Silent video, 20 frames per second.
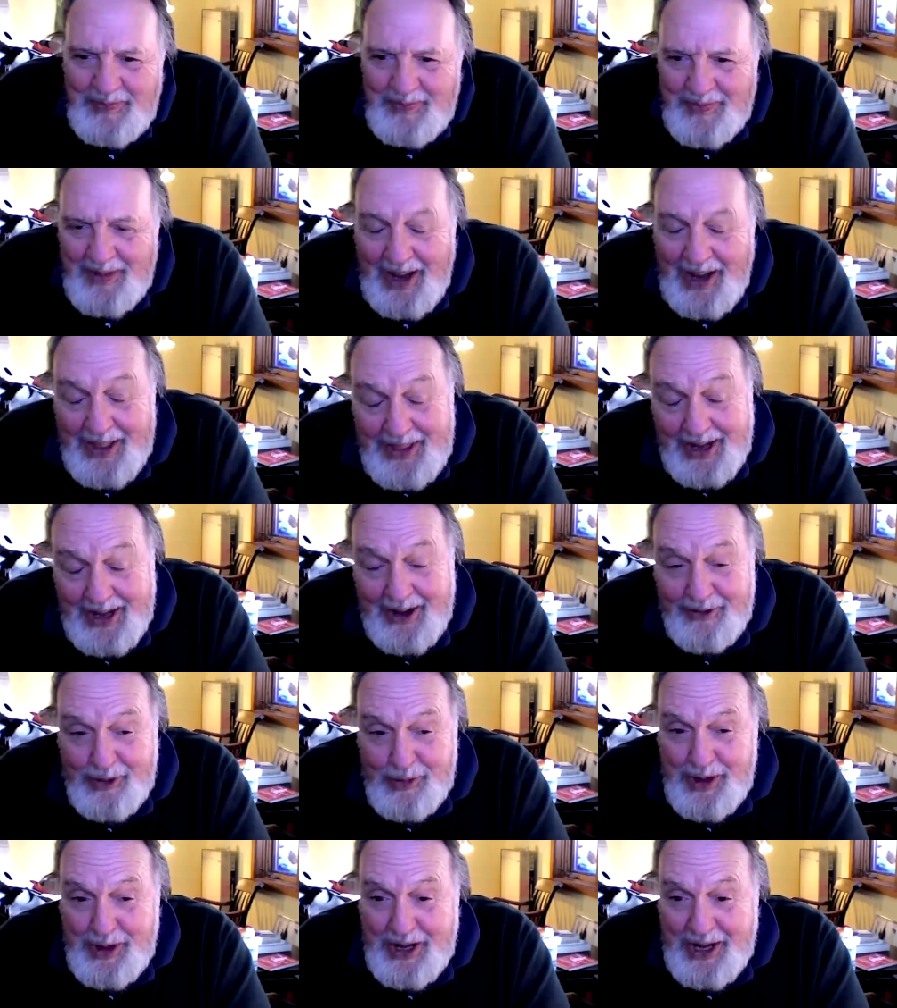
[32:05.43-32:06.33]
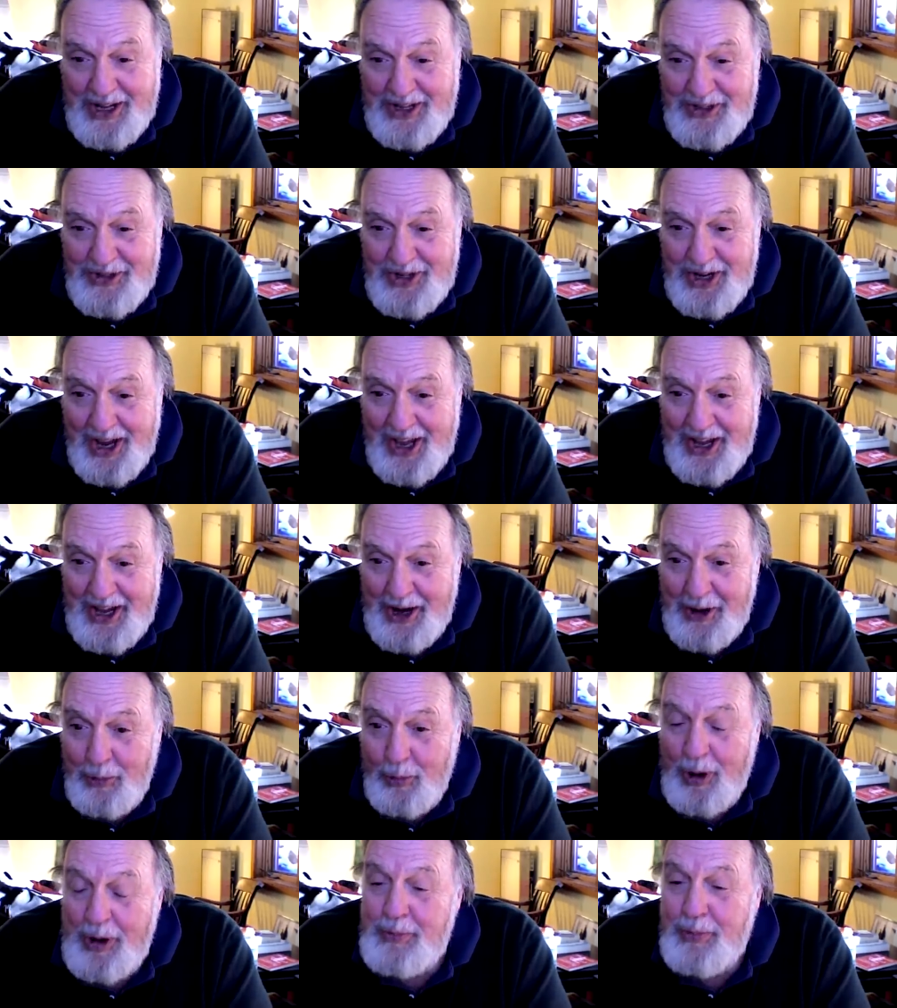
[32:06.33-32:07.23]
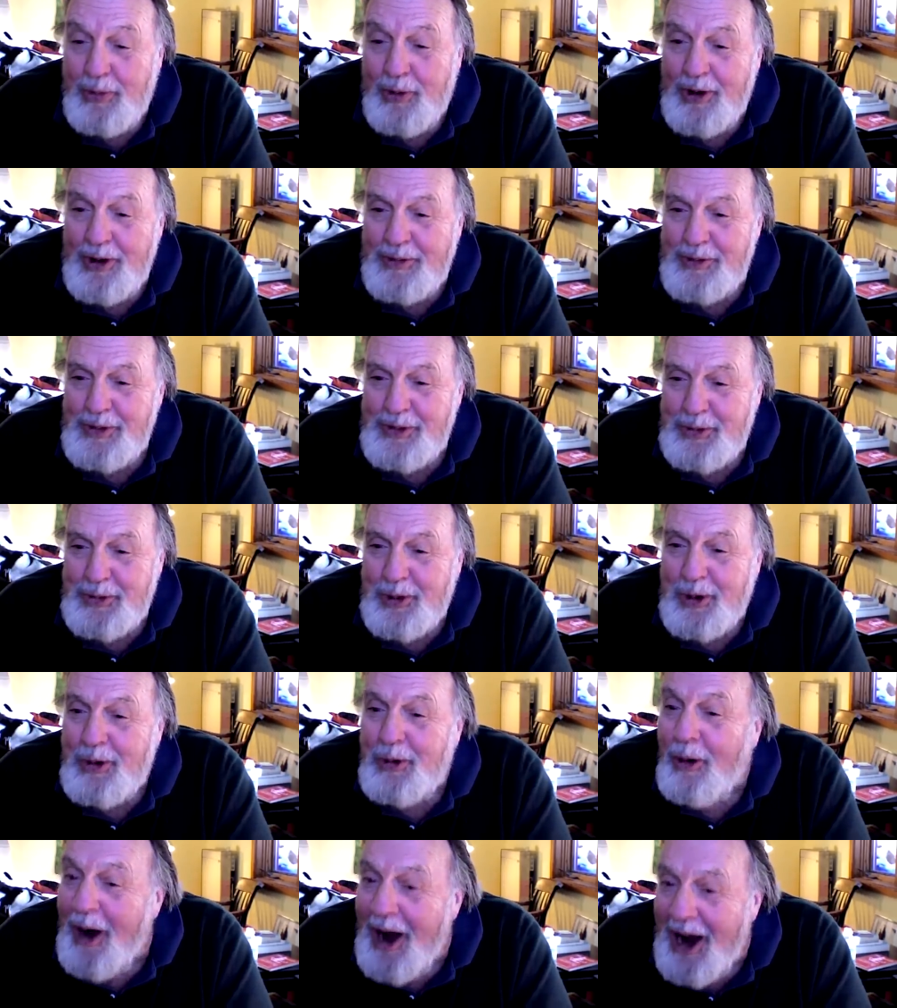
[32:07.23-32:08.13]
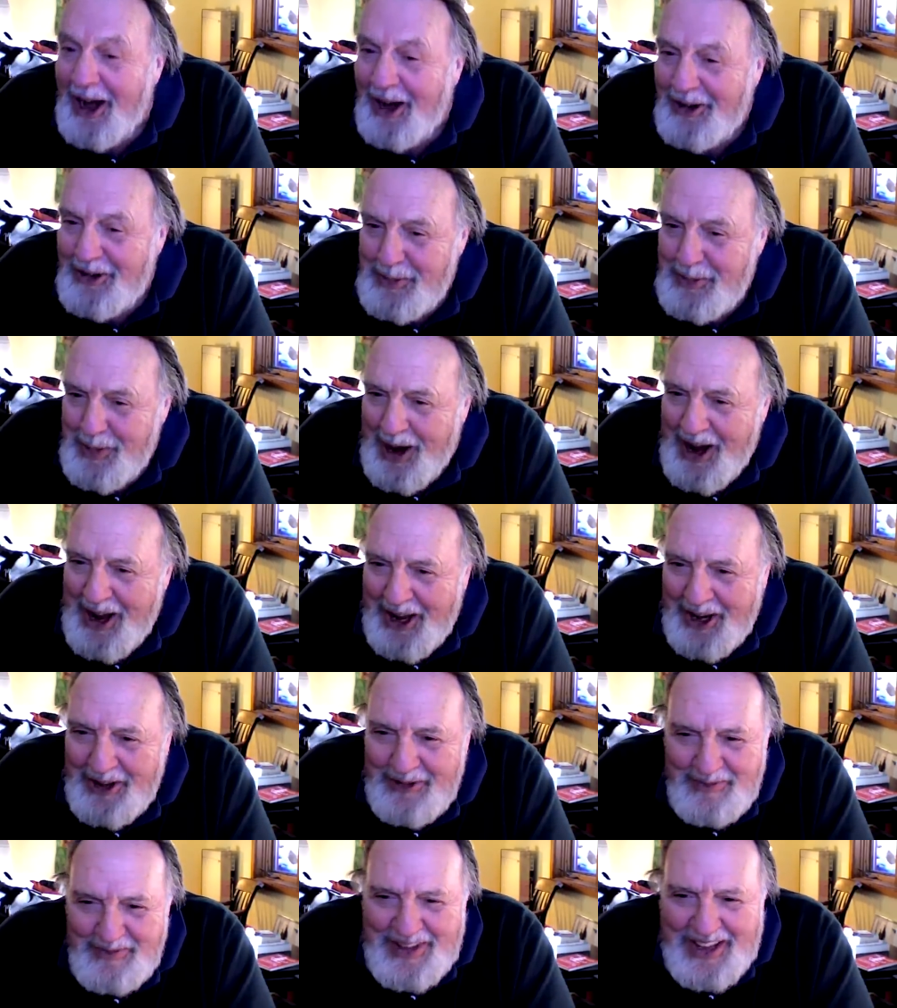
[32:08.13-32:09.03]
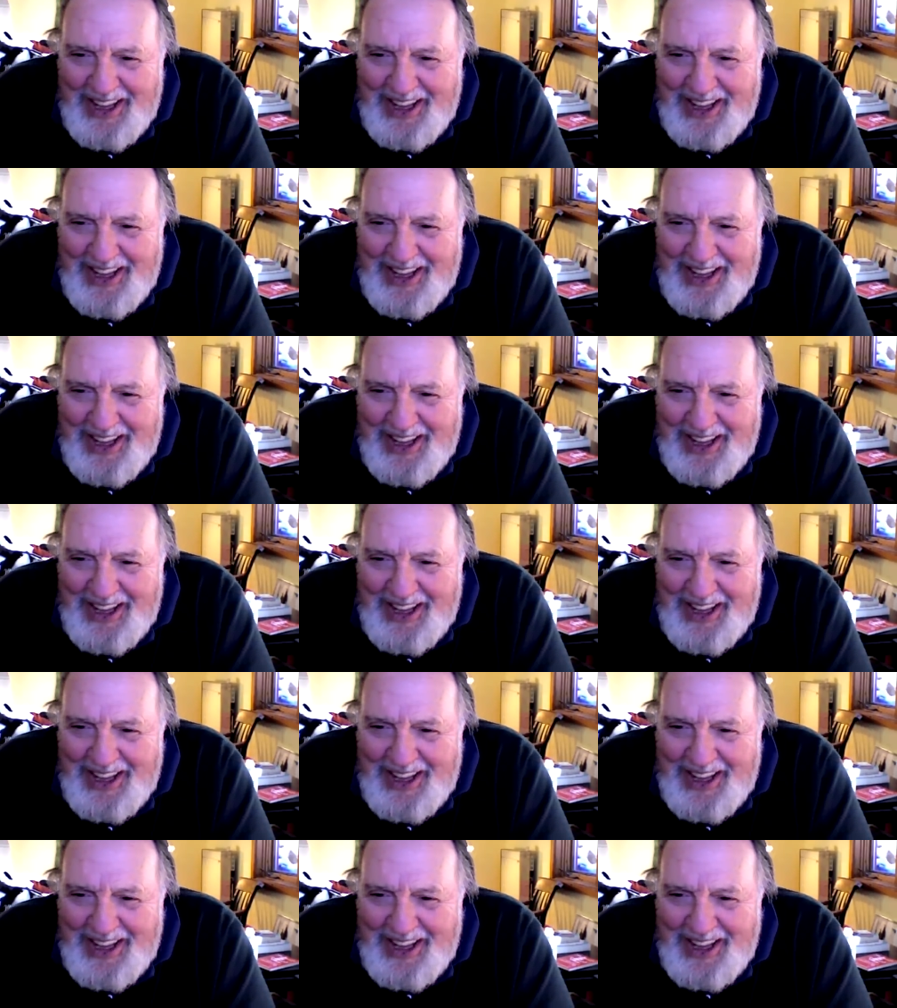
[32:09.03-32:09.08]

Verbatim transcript: I think everybody in China at one point was required to buy it